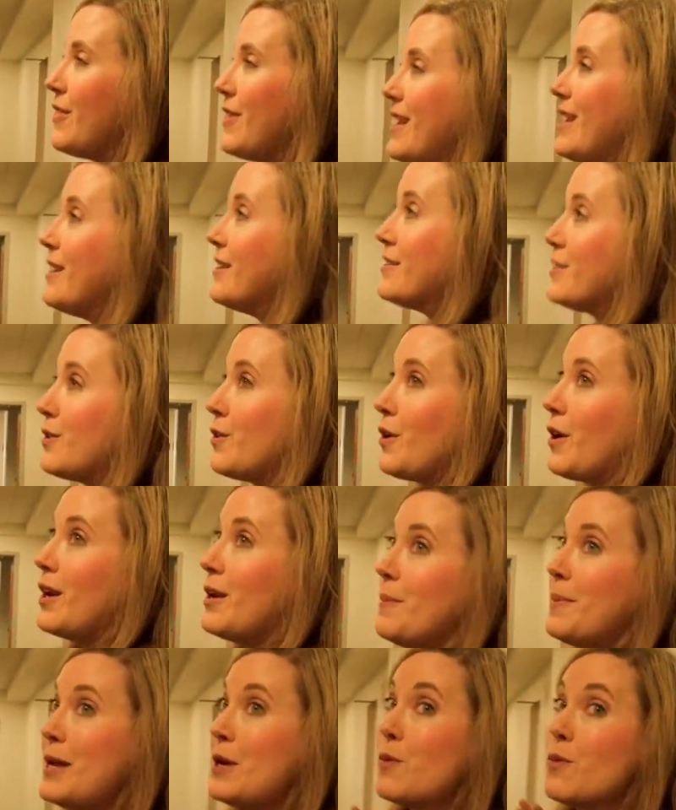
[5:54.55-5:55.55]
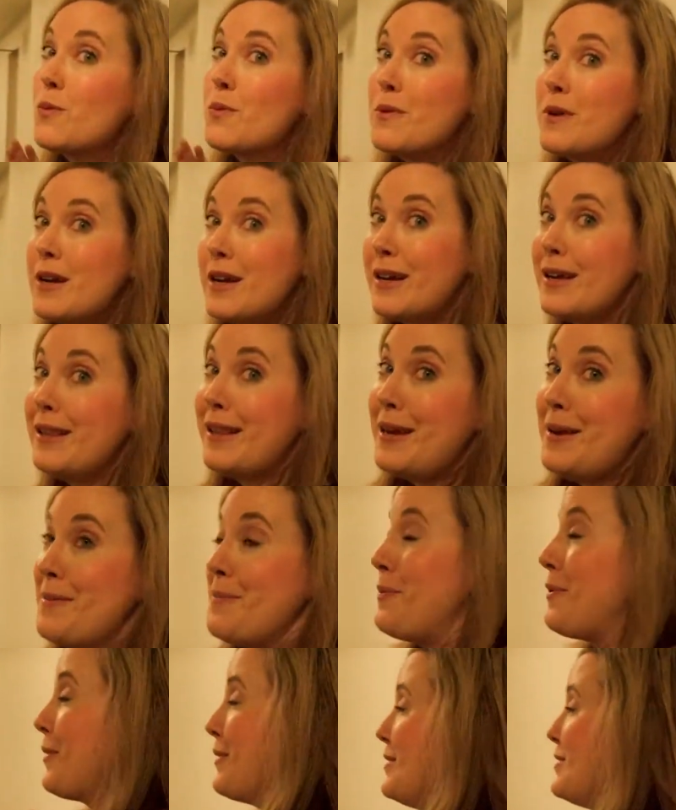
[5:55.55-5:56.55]
things that are going to be really
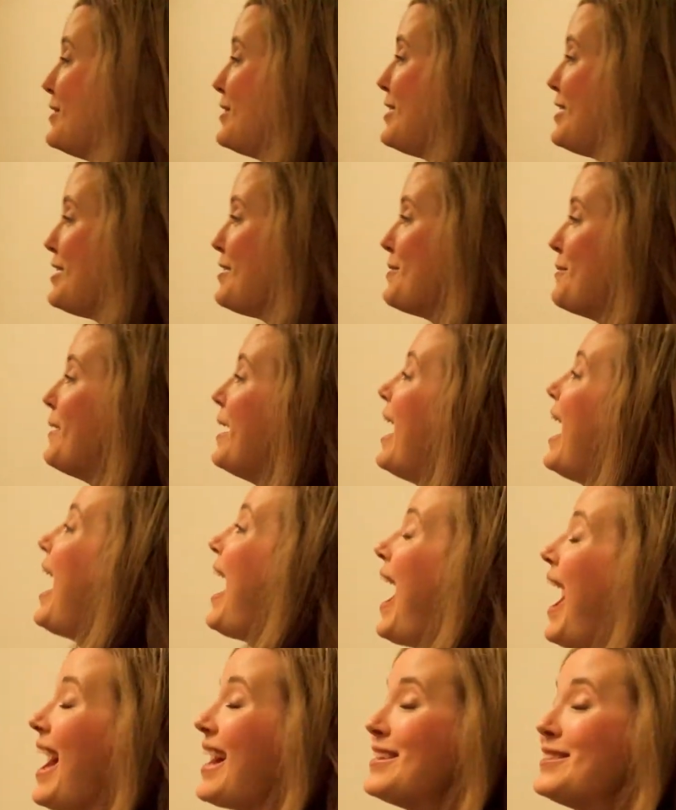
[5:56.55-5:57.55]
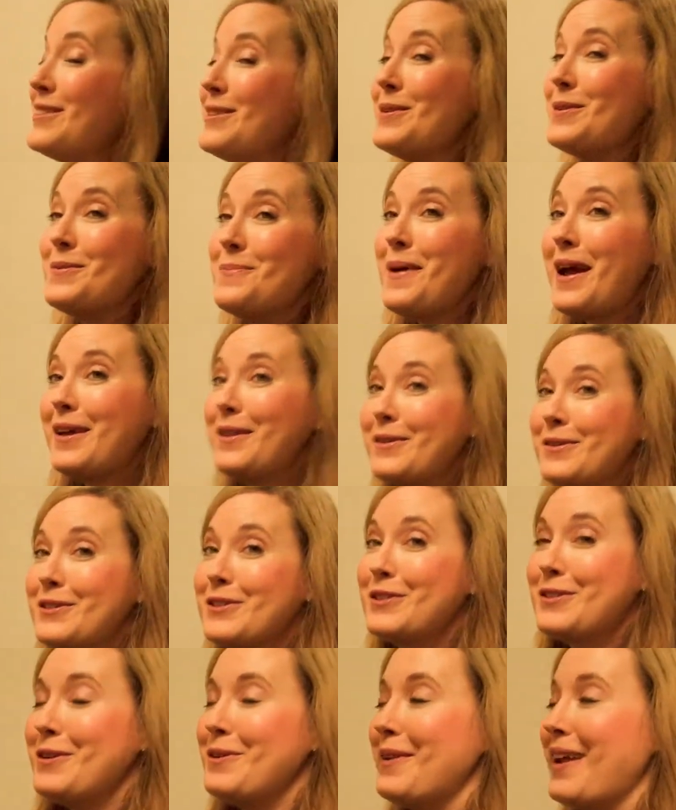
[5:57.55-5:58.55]
important to you as a new Baylor
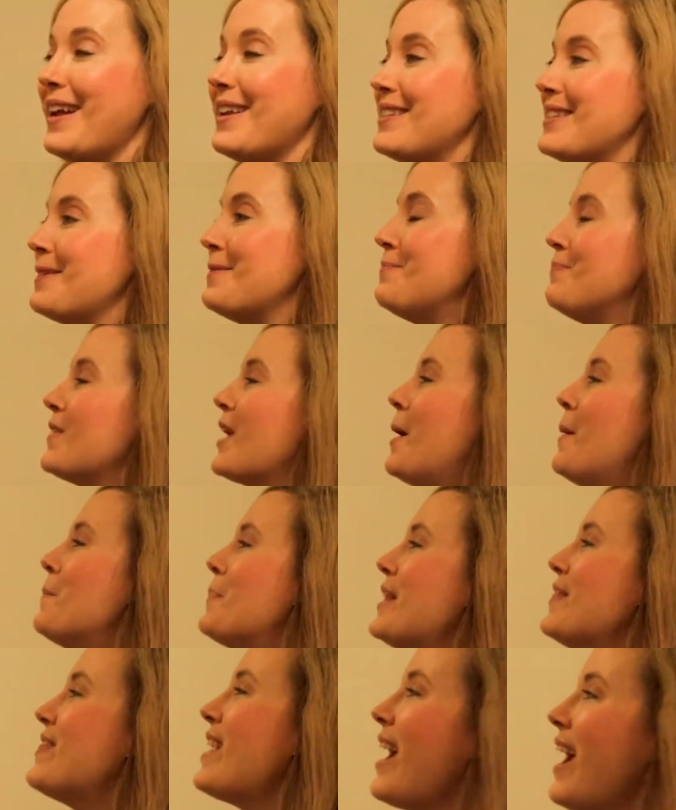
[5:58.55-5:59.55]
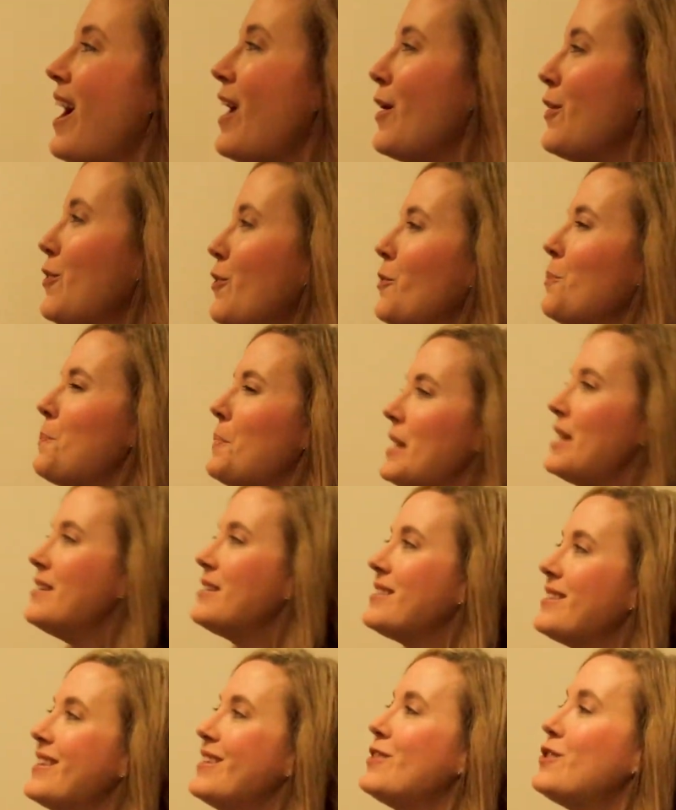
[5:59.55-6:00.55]
student. But the other
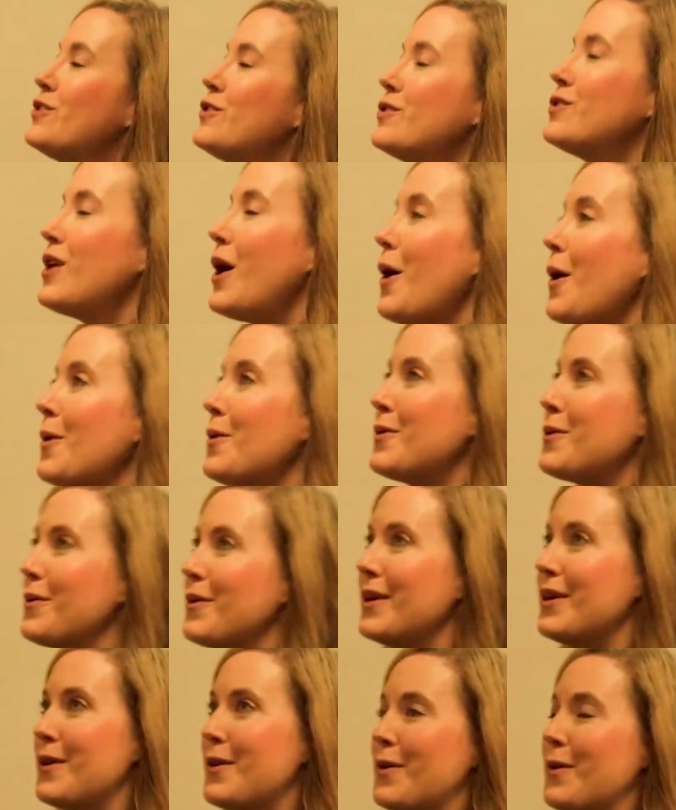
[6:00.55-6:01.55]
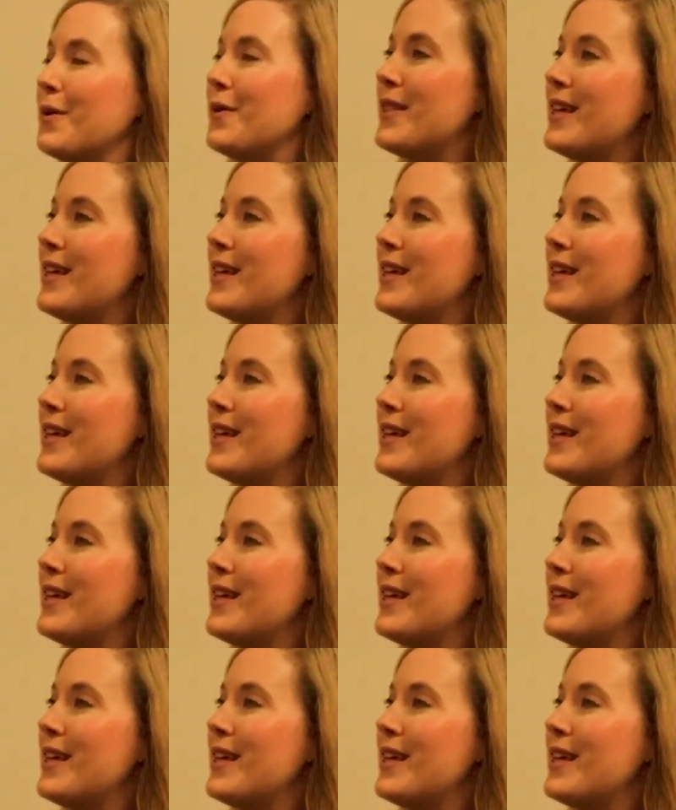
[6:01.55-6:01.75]
piece that's so critical